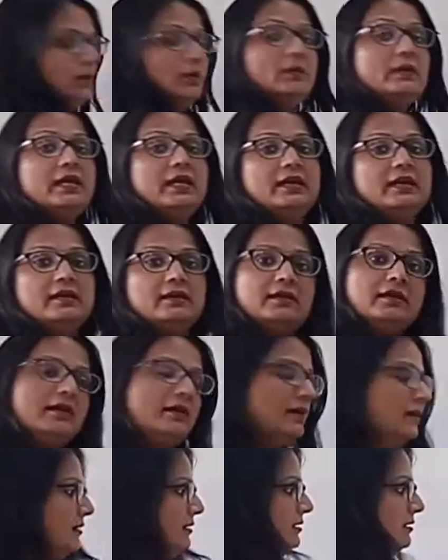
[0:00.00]
Okay.
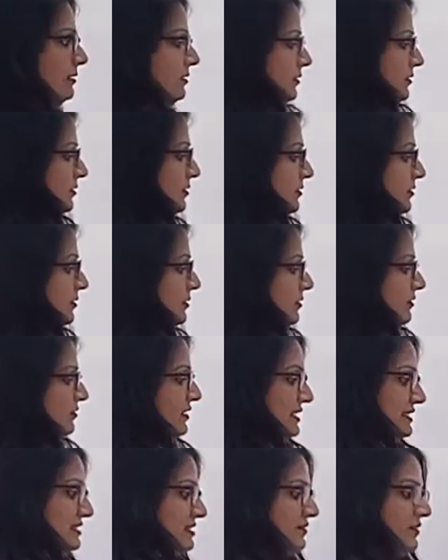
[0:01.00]

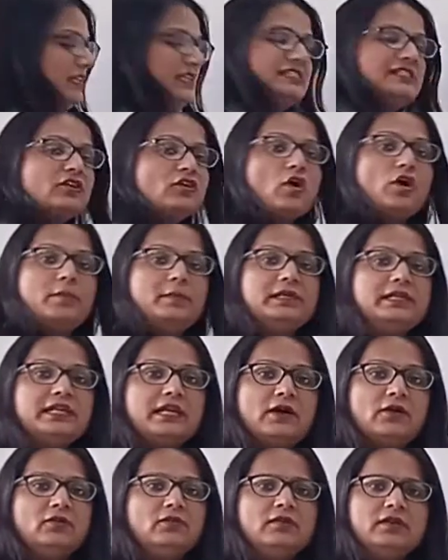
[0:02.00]
Festival is a common
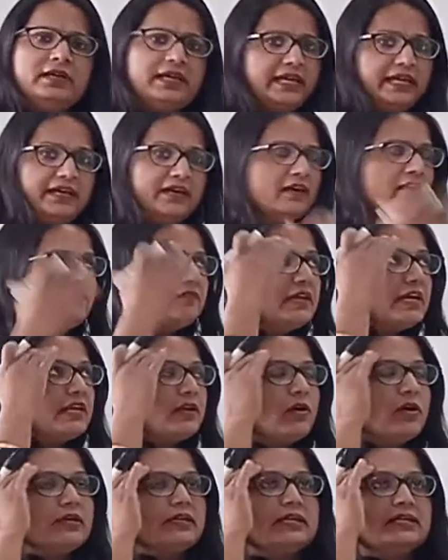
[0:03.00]
noun. Here we are
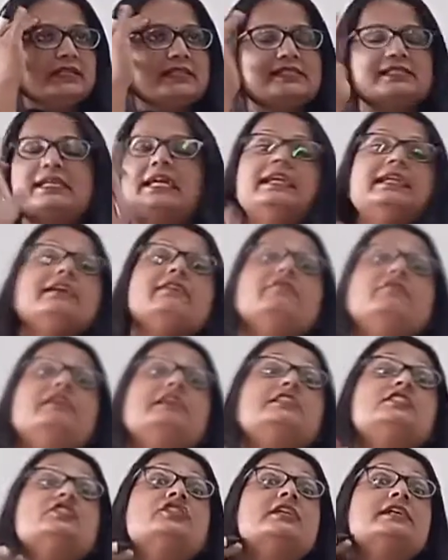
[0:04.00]
not understanding
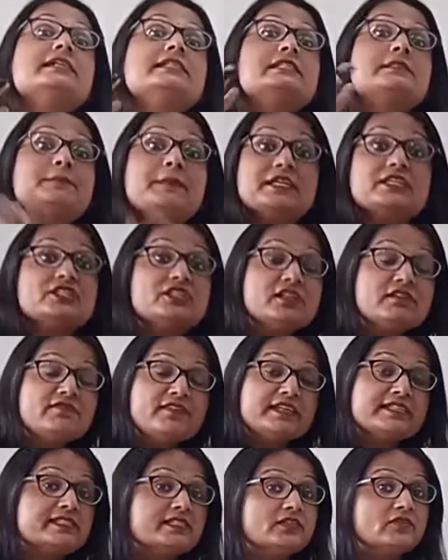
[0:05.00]
which special
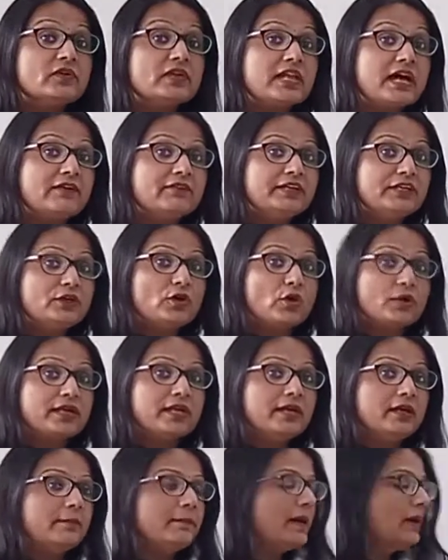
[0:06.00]
festival are we
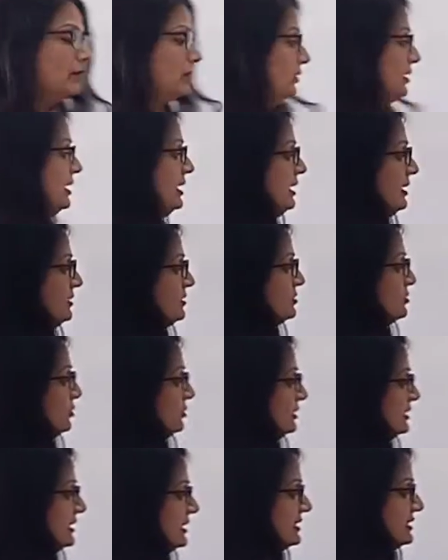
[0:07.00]
talking about. So
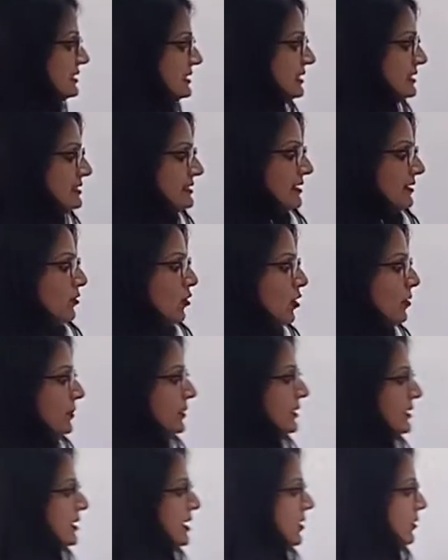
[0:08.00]
this is a
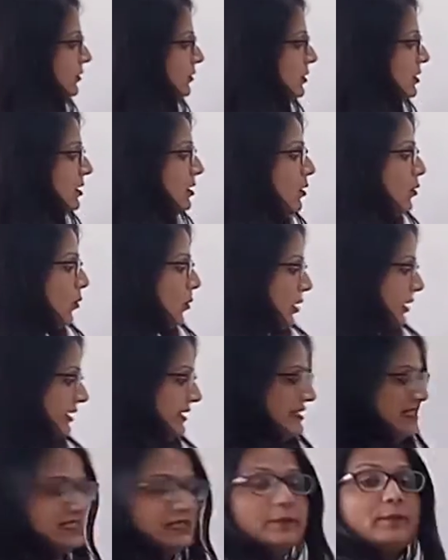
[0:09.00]
common noun. What
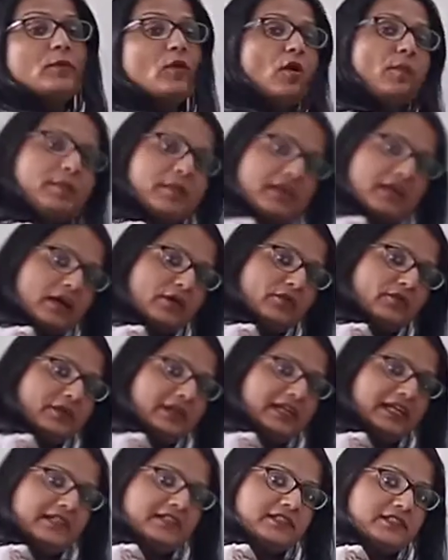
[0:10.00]
is the proper noun
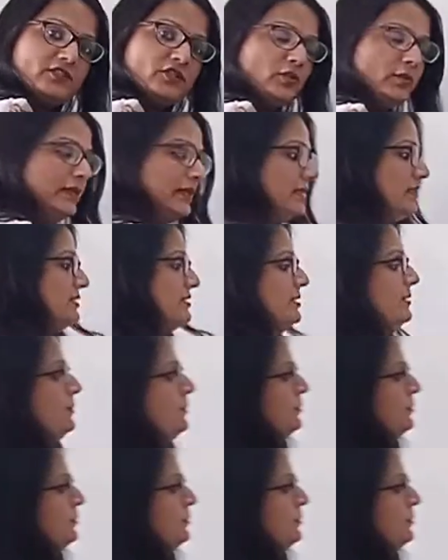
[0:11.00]
related to it?